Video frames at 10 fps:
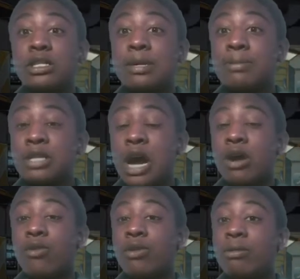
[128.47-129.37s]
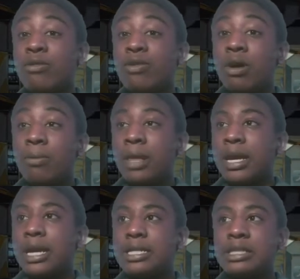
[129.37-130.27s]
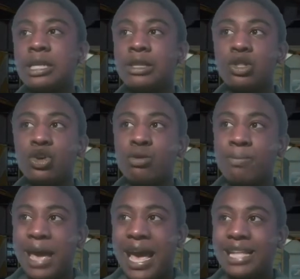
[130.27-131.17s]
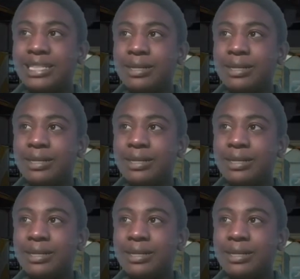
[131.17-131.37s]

cinematography of the film. Like, it doesn't look bad.